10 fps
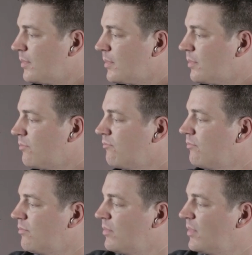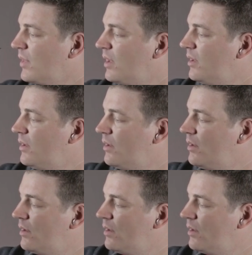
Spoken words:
[no speech]